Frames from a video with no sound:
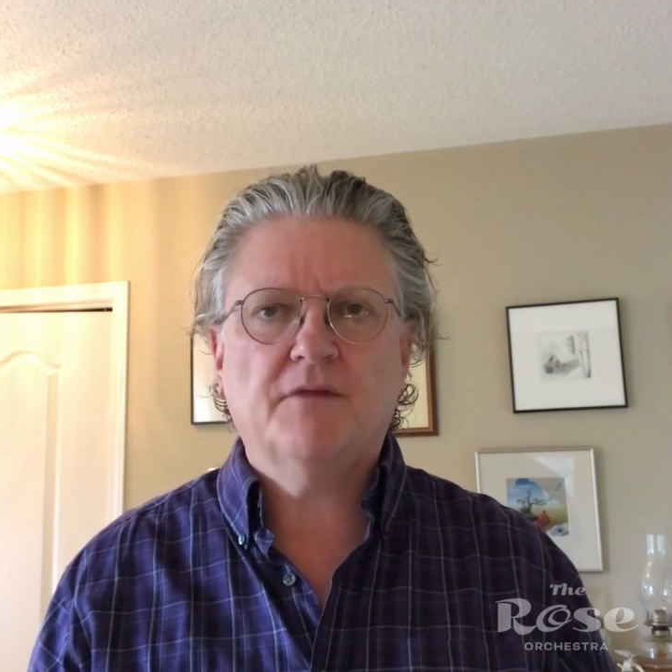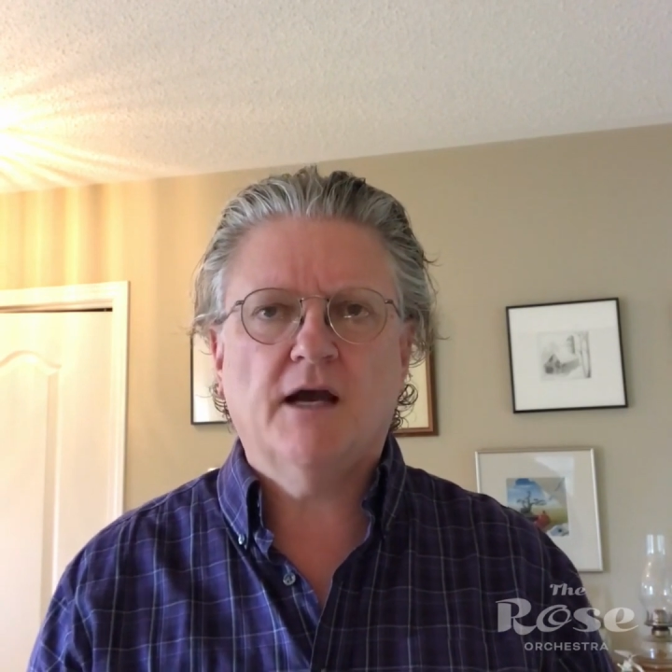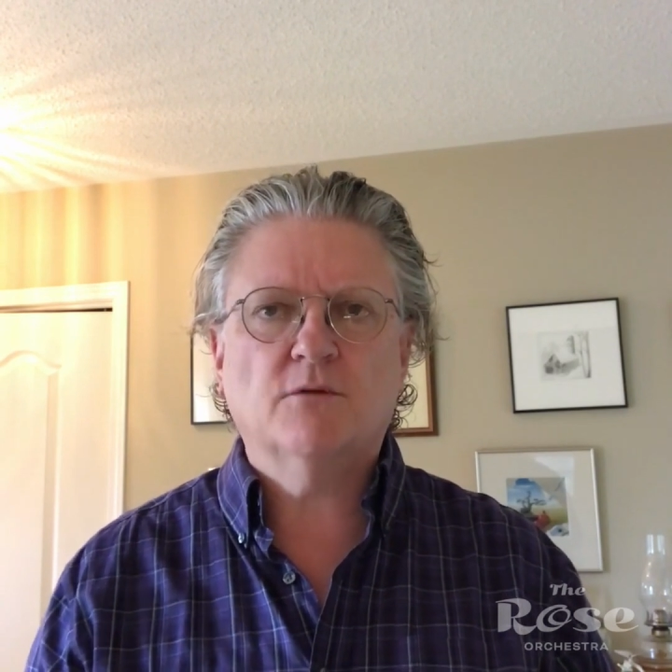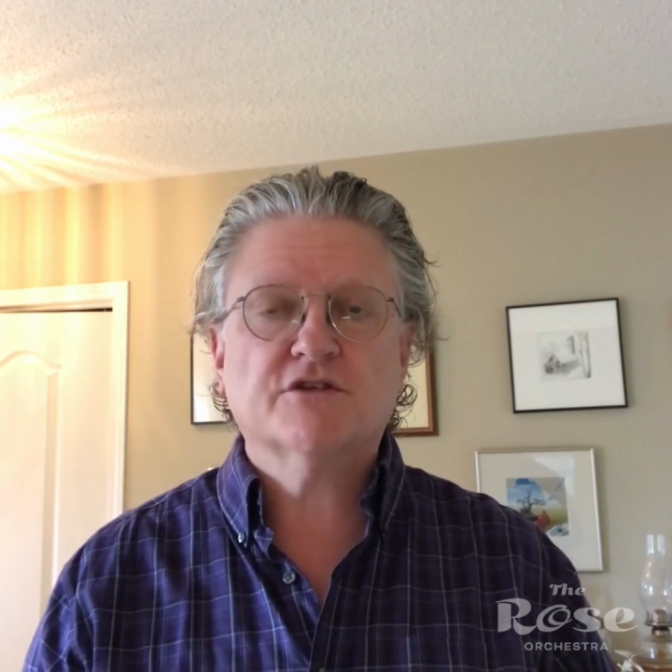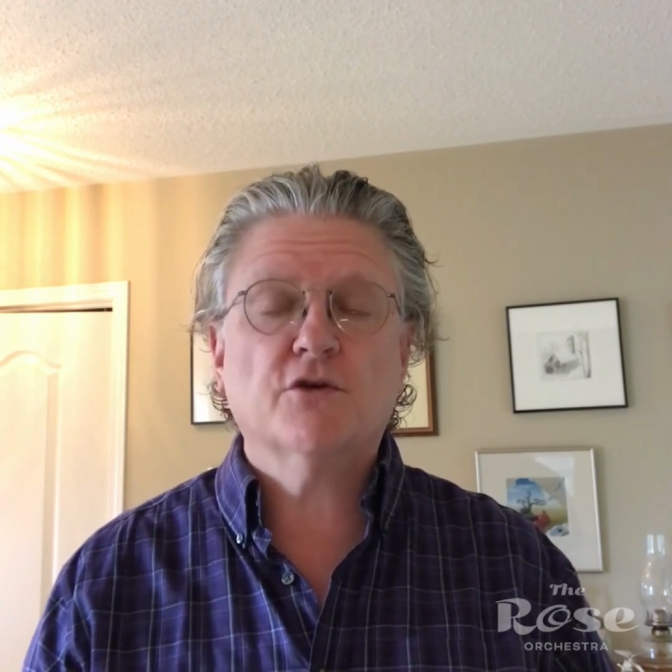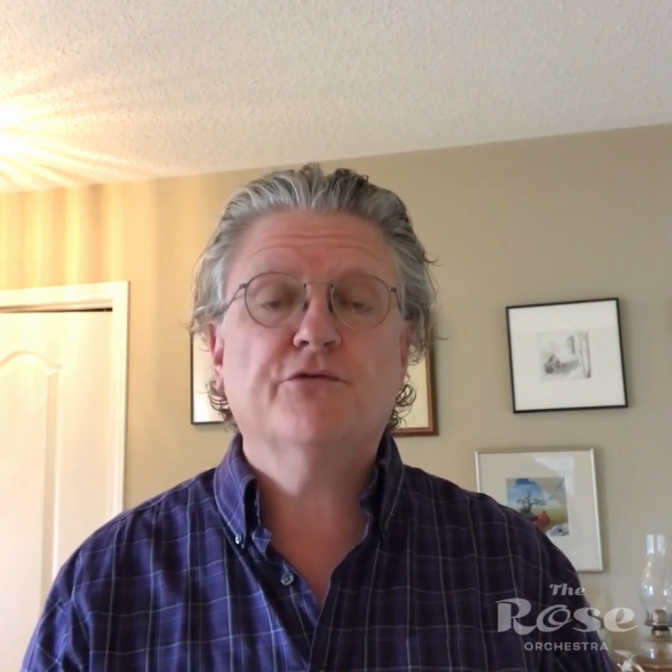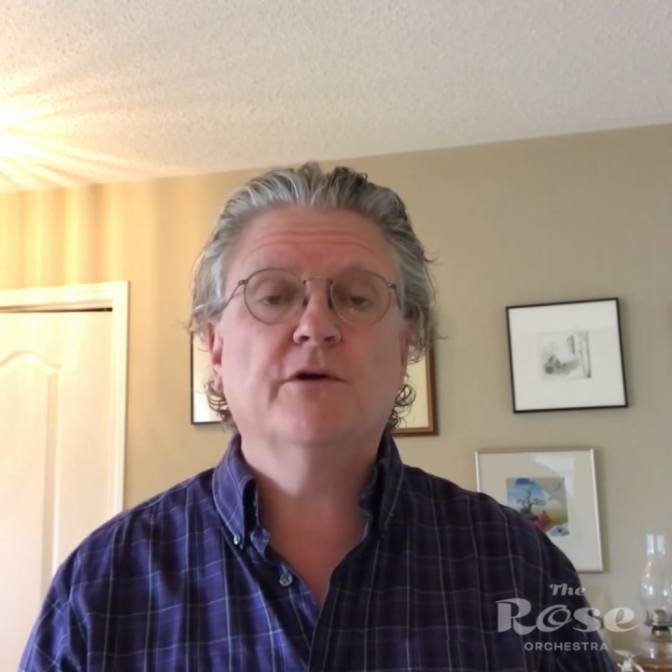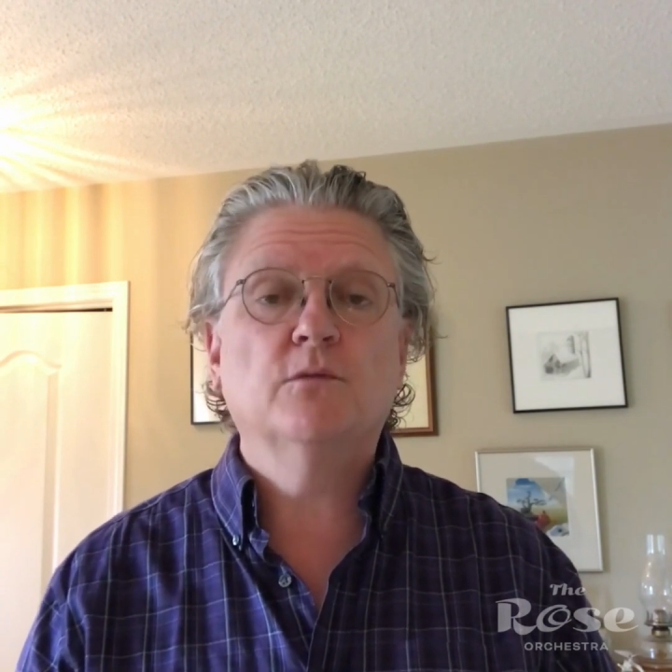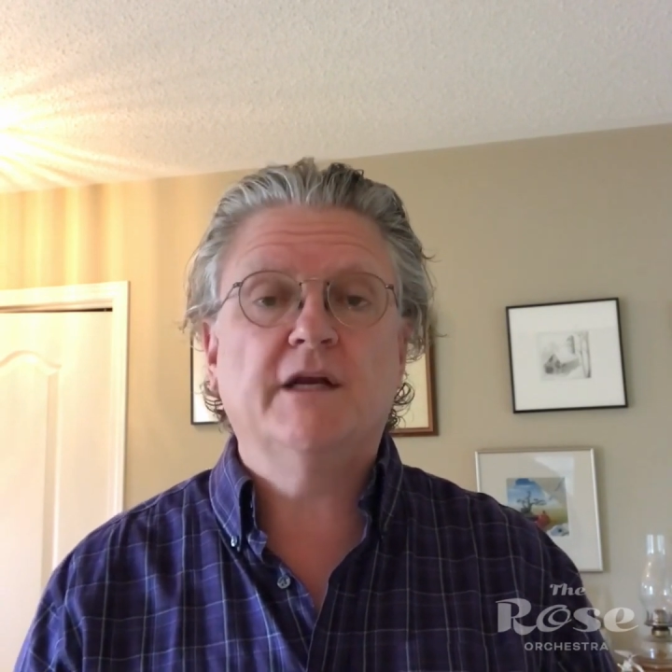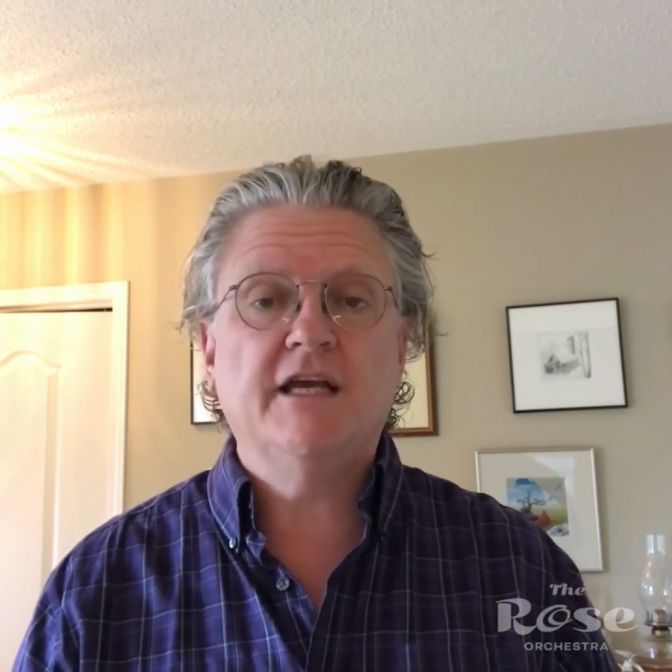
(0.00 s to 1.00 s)
I was so
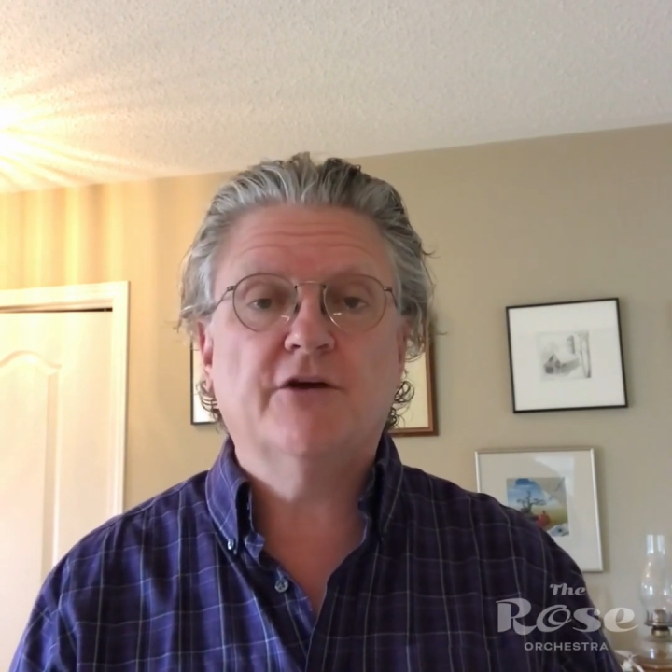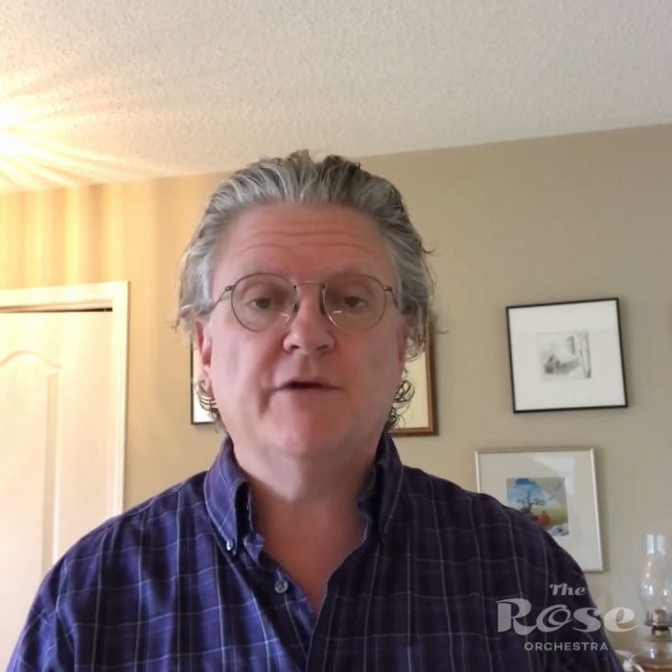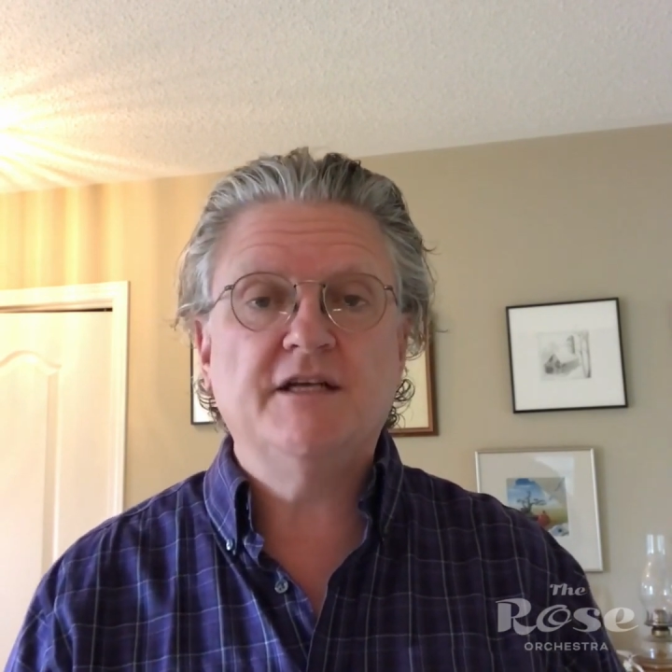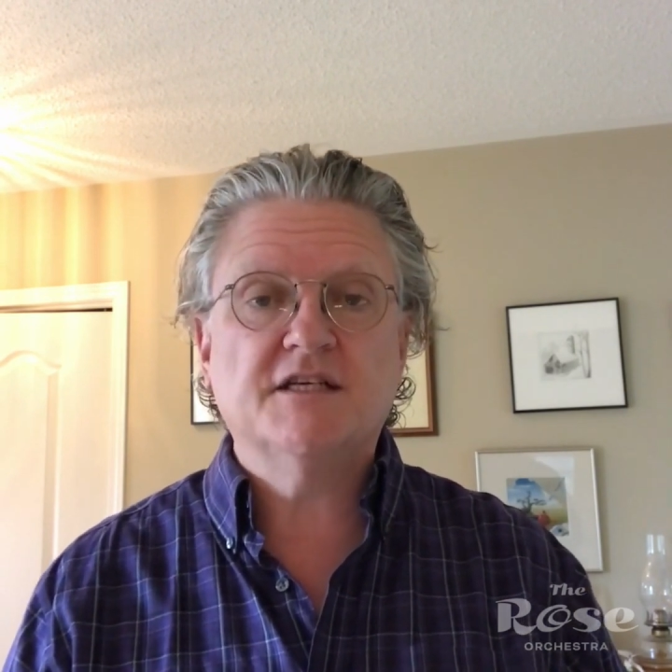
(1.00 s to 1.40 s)
thrilled when he agreed